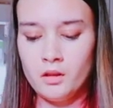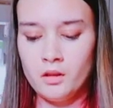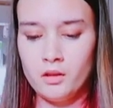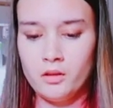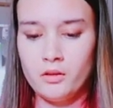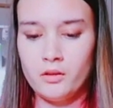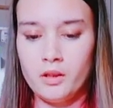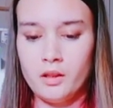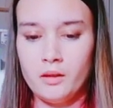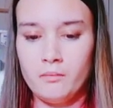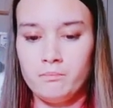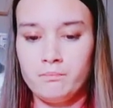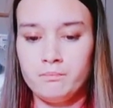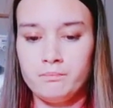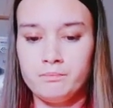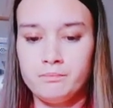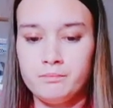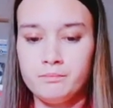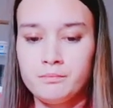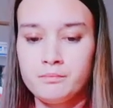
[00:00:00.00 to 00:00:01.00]
Okay.
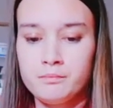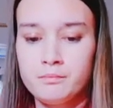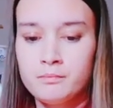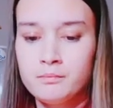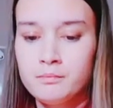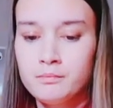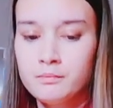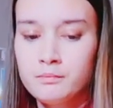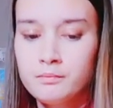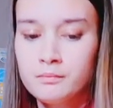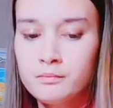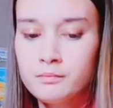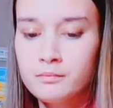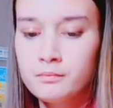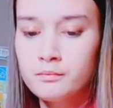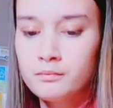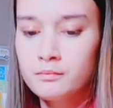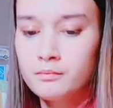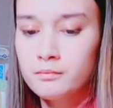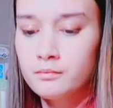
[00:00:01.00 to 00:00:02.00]

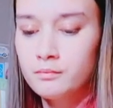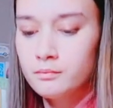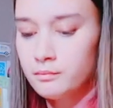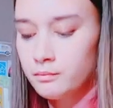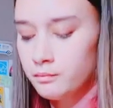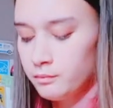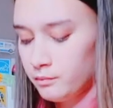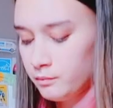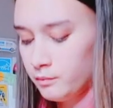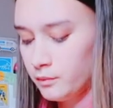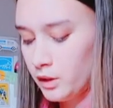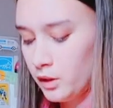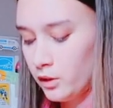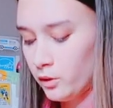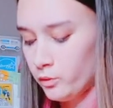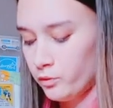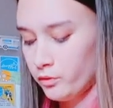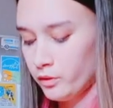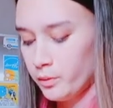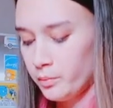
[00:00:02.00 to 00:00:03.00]
And then I
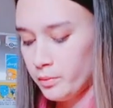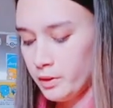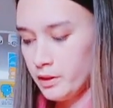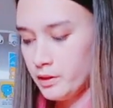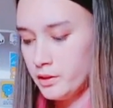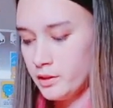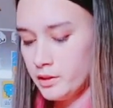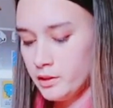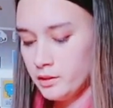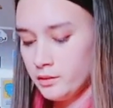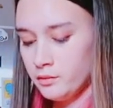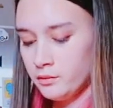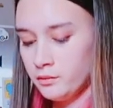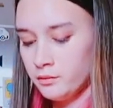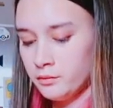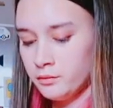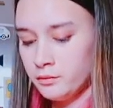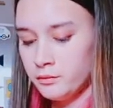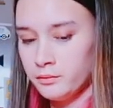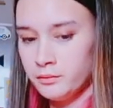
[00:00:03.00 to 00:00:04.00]
hope for the best.
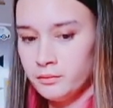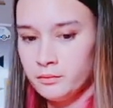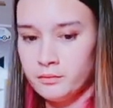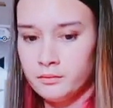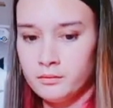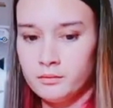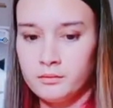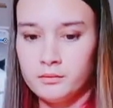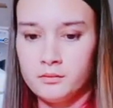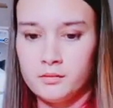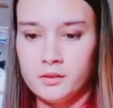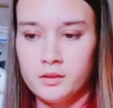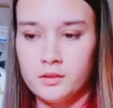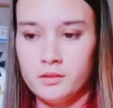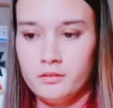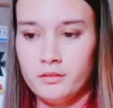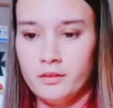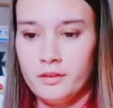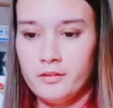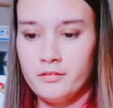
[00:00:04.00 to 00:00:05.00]
I don't
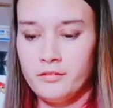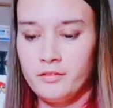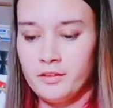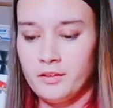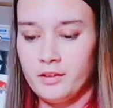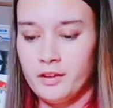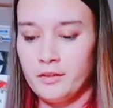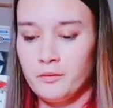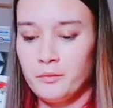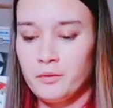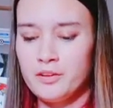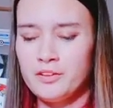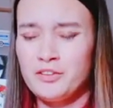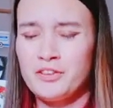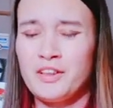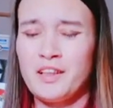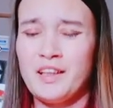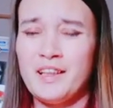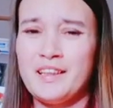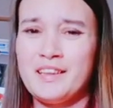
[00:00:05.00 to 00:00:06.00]
know how I feel. I don't want to
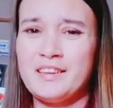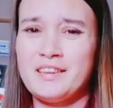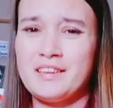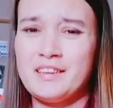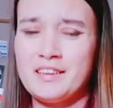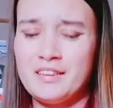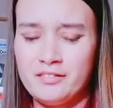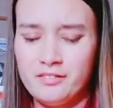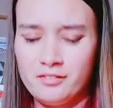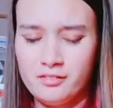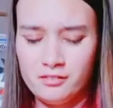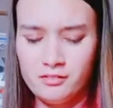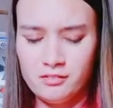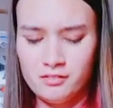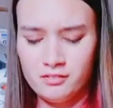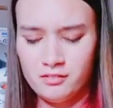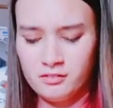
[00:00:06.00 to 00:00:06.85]
try it. I don't want.